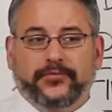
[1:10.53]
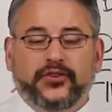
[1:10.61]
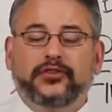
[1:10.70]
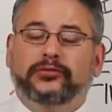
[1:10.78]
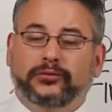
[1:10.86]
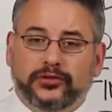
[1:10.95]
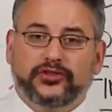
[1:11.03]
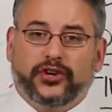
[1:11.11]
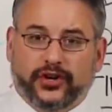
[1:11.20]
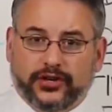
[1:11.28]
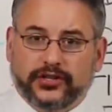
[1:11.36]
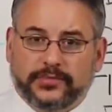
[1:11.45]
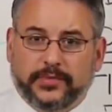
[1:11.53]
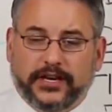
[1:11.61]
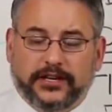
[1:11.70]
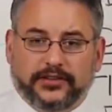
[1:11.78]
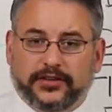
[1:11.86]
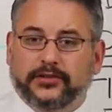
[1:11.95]
you could lose your earnest
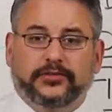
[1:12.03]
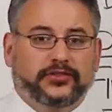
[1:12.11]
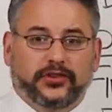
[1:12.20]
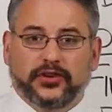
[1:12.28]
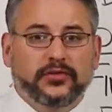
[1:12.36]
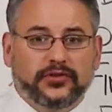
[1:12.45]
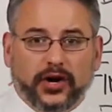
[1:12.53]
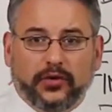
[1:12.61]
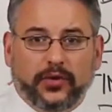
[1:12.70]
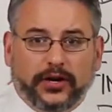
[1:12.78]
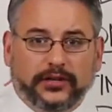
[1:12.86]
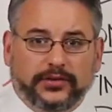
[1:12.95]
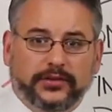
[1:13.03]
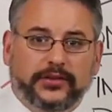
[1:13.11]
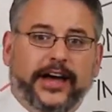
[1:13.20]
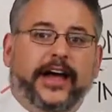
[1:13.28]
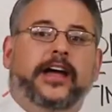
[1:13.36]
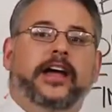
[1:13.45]
money too. So you don't want to do
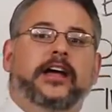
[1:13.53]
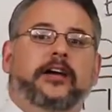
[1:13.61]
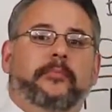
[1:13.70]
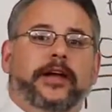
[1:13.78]
that.